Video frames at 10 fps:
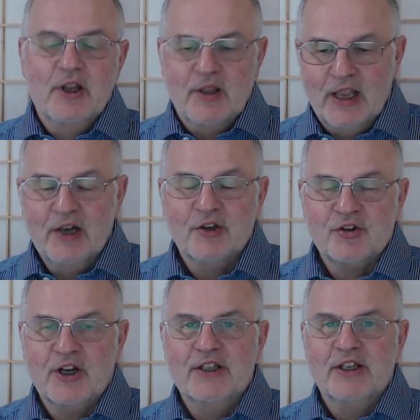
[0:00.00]

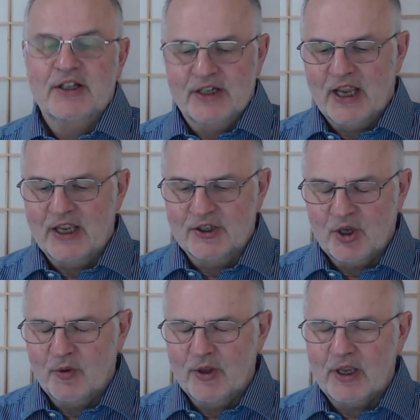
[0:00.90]
illustrate it today.
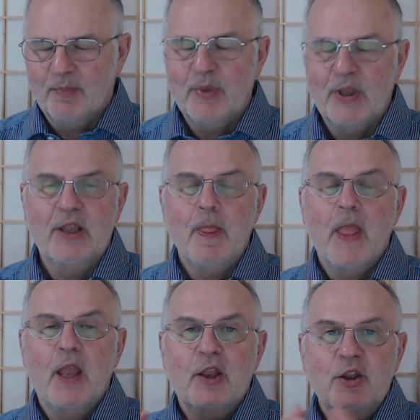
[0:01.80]
So it can be
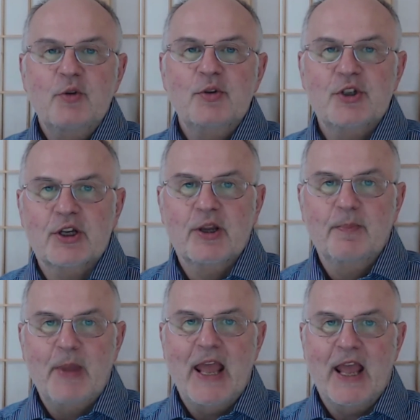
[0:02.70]
used to
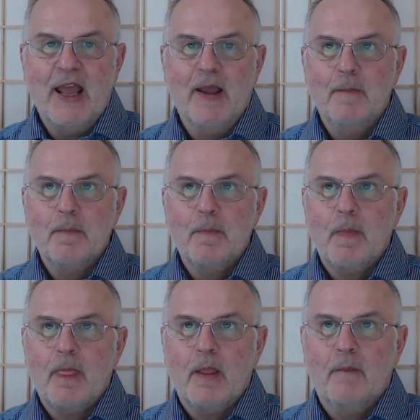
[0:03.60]
compare
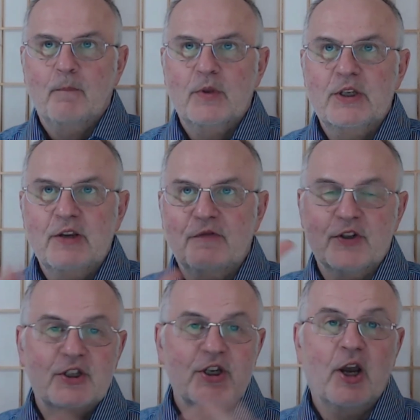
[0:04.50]

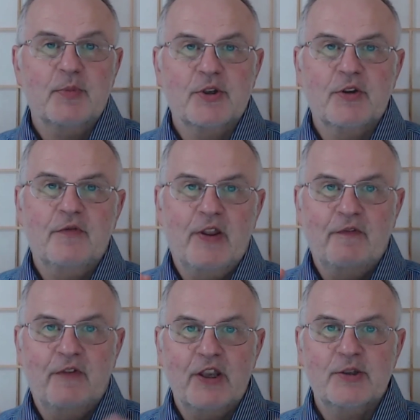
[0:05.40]
different types of
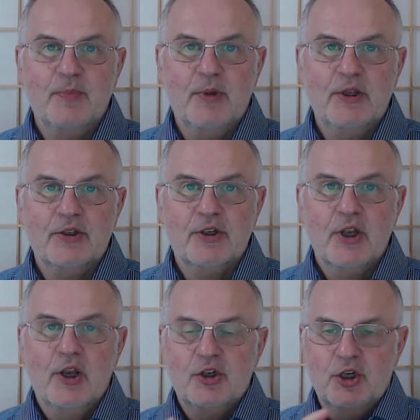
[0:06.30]
investments.
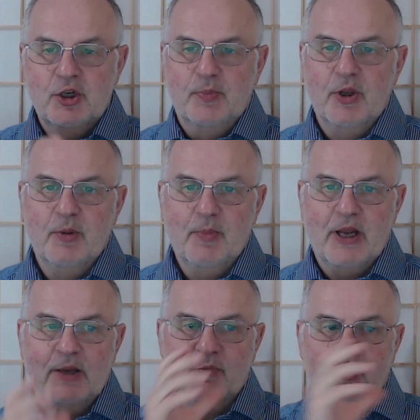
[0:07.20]
Should you put your
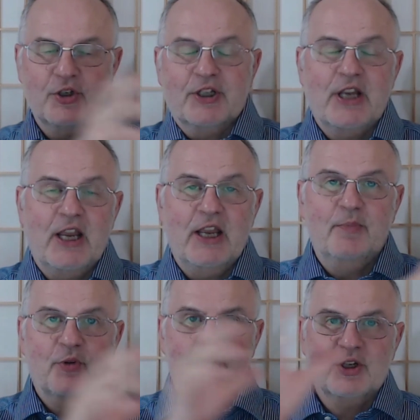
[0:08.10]
money in project A,
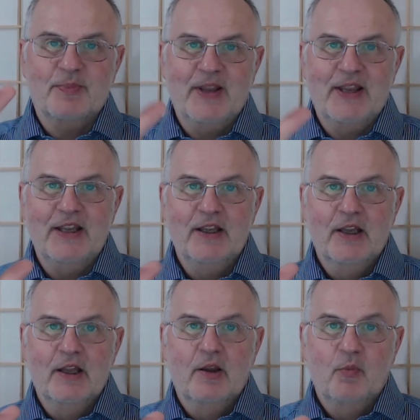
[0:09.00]
project B,
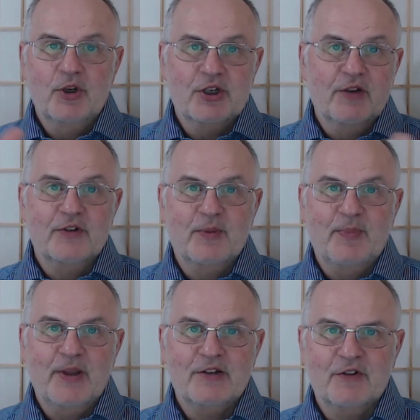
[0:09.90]
which gives the
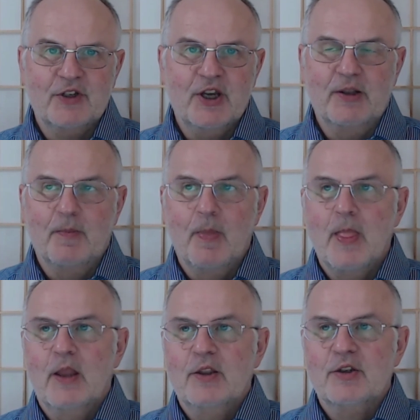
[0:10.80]
better return?
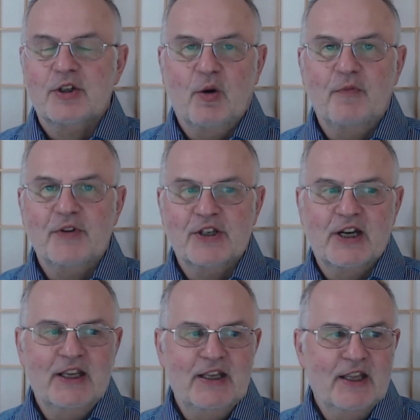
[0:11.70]
So
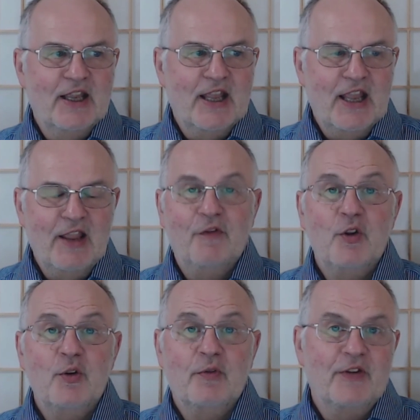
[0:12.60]
obviously, if
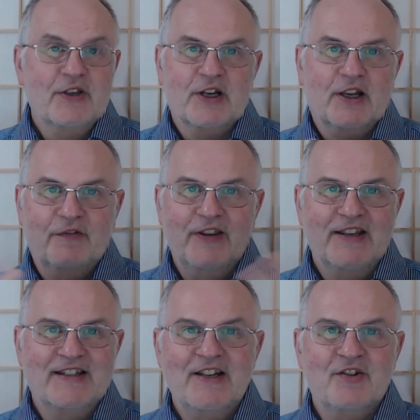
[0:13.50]
it's like a
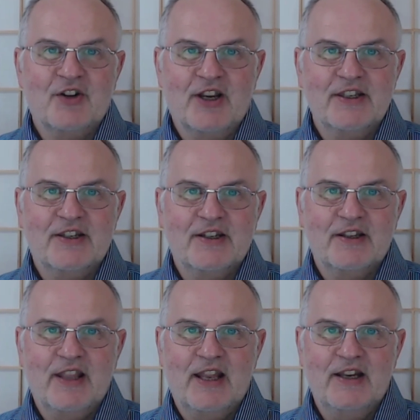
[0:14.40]
fixed interest,
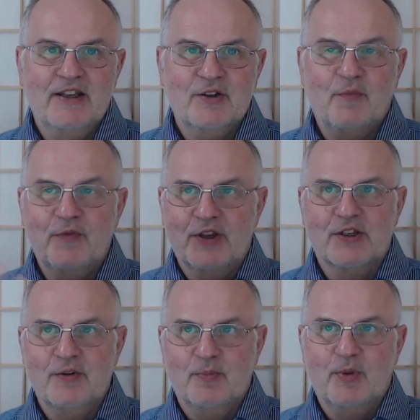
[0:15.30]
then it's
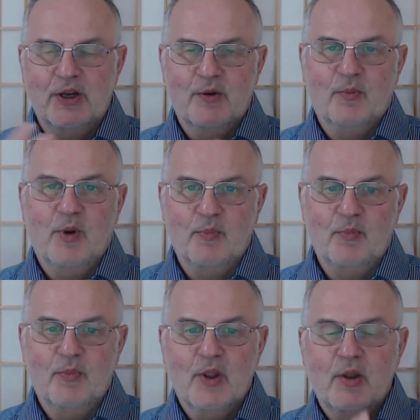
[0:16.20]
obvious you put it in one
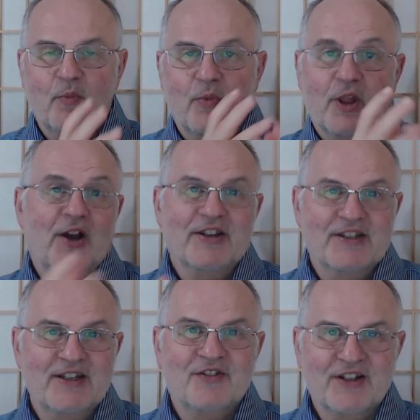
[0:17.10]
with the highest
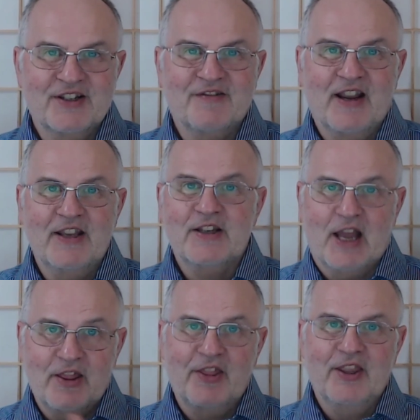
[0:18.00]
interest rate,
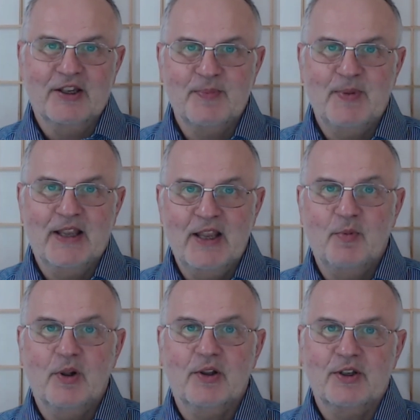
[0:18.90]
other things being
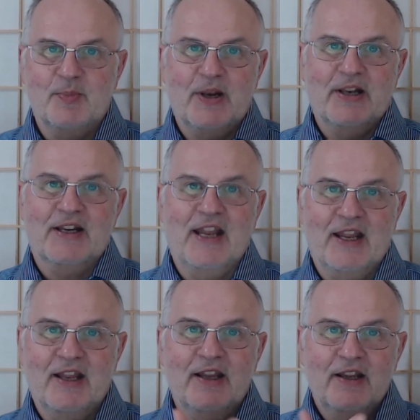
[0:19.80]
equal, because it's better to get
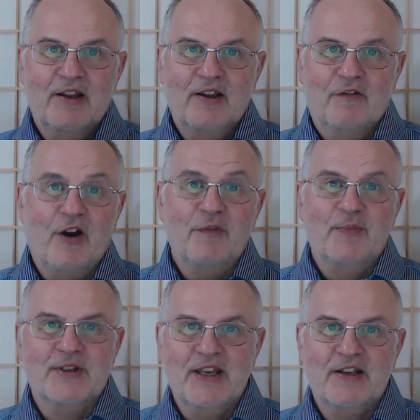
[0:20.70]

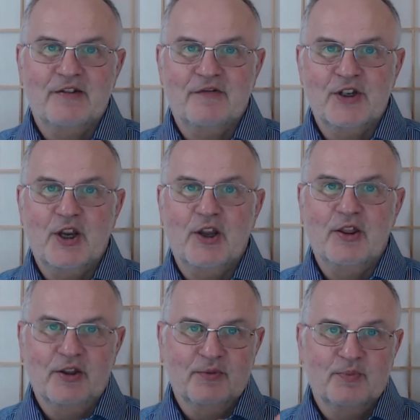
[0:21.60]
5% return
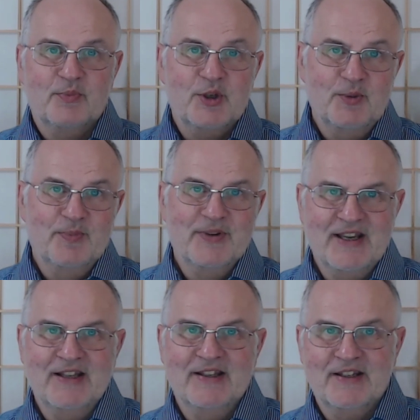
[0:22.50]
than
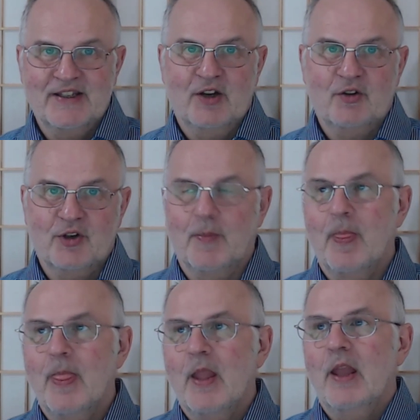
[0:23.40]
2%, etc.
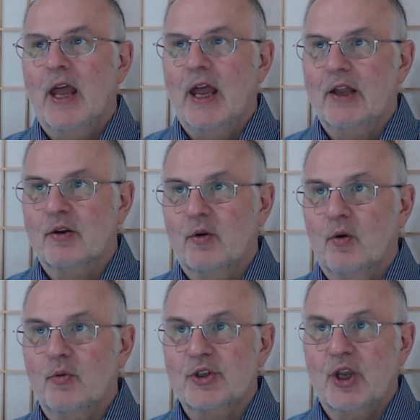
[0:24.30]
And
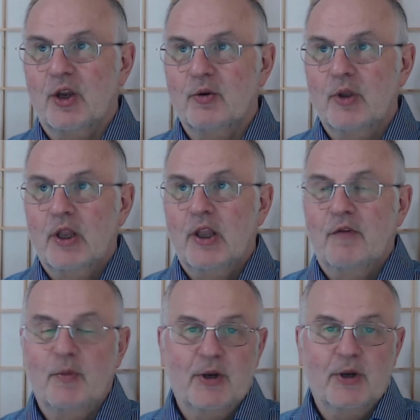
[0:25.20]
also, if
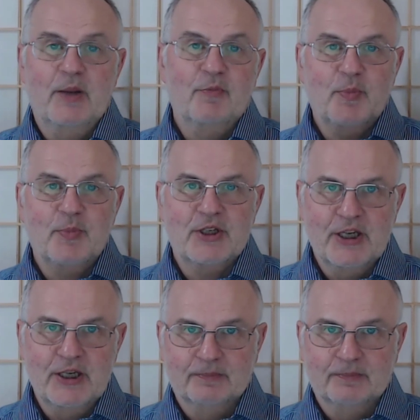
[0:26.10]
you put it in property,